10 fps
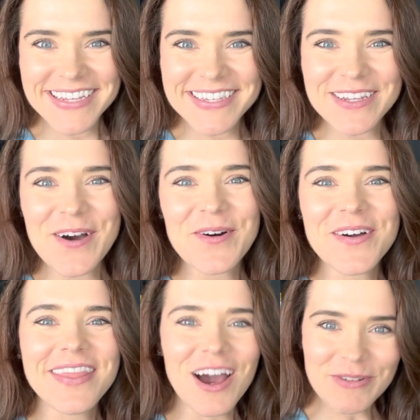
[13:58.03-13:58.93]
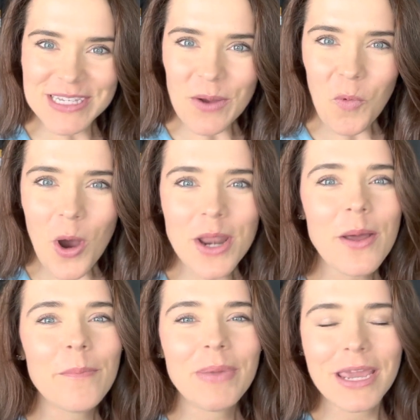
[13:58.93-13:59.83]
Okay, so that was
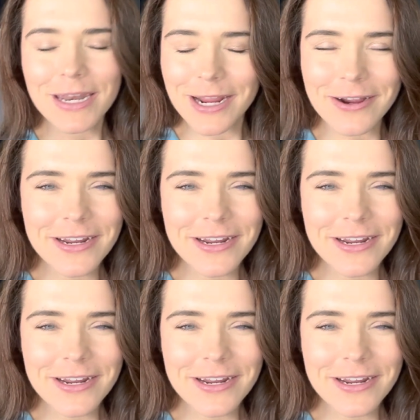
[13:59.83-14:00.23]
step 1.